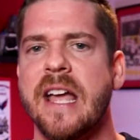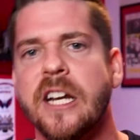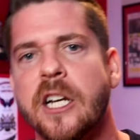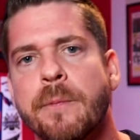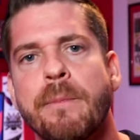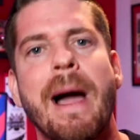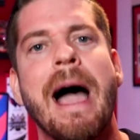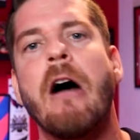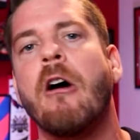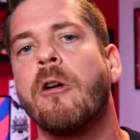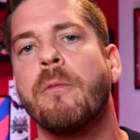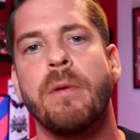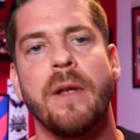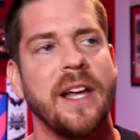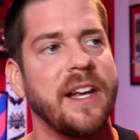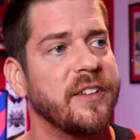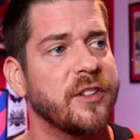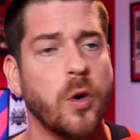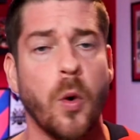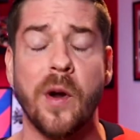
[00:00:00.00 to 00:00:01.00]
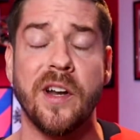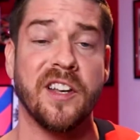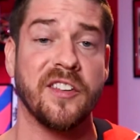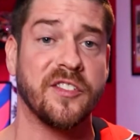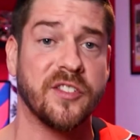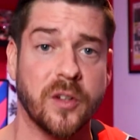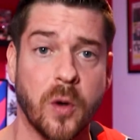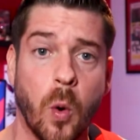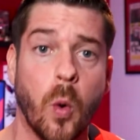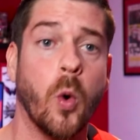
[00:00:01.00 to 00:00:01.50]
that your power play is going to
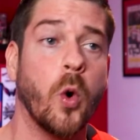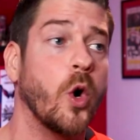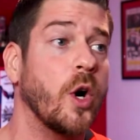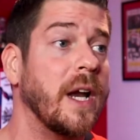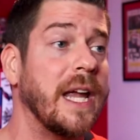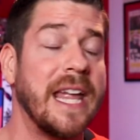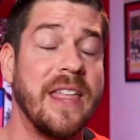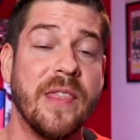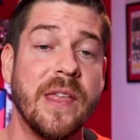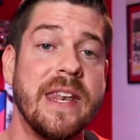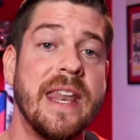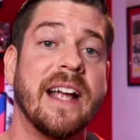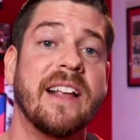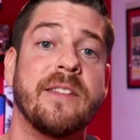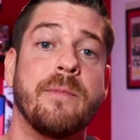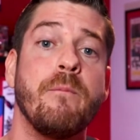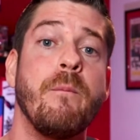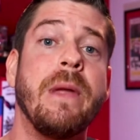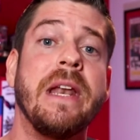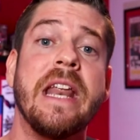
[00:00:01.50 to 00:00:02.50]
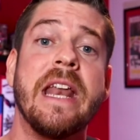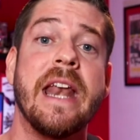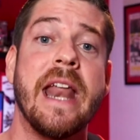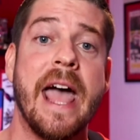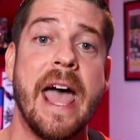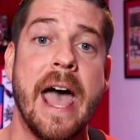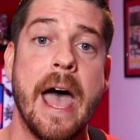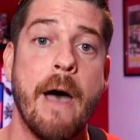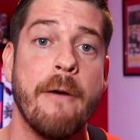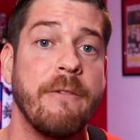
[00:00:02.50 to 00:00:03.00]
score in the next minute and a
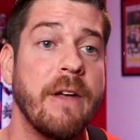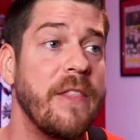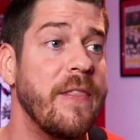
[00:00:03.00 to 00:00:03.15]
half?